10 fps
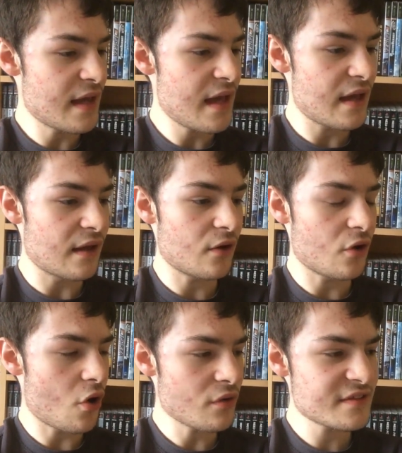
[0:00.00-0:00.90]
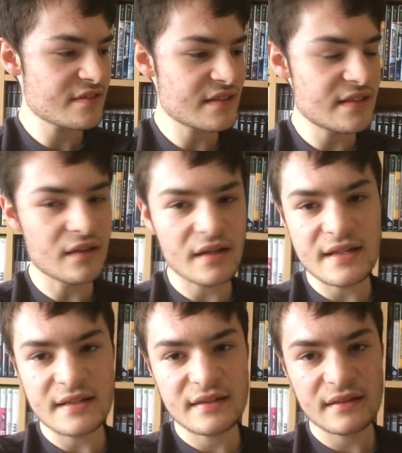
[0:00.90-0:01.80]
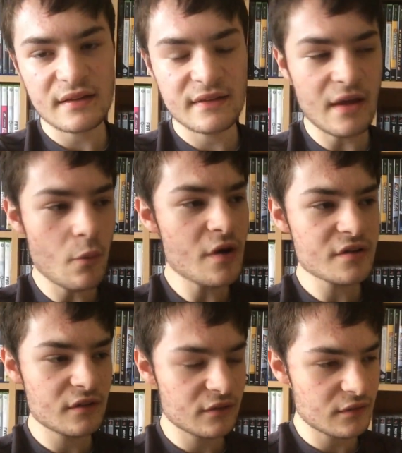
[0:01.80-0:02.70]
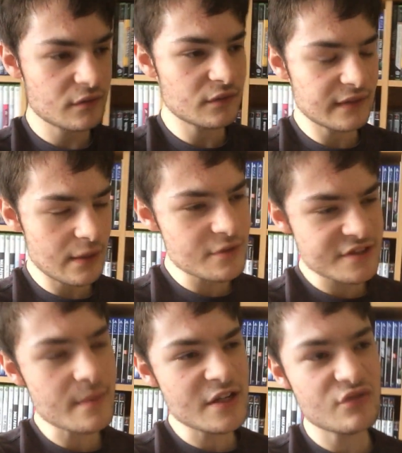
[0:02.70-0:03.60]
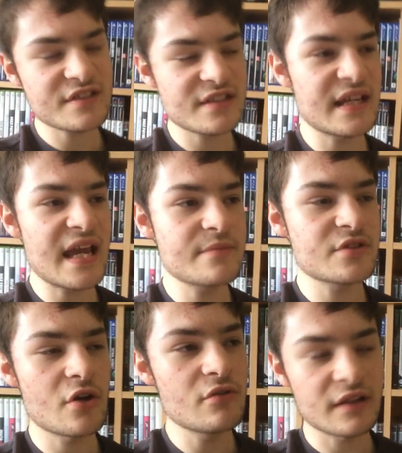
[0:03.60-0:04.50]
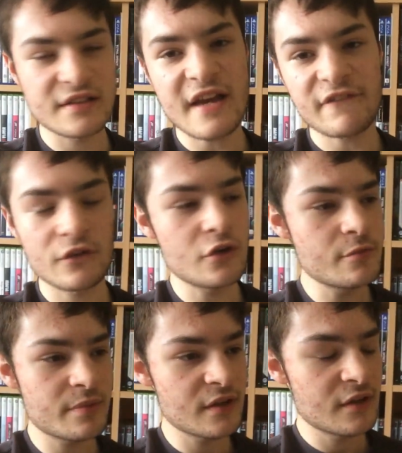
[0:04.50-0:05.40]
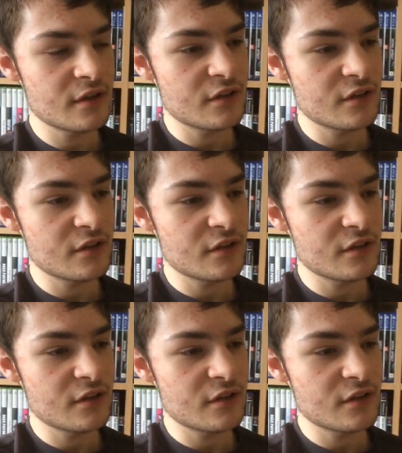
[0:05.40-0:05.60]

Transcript: yeah, honestly, like there were some interesting games, you know, like Deathloop,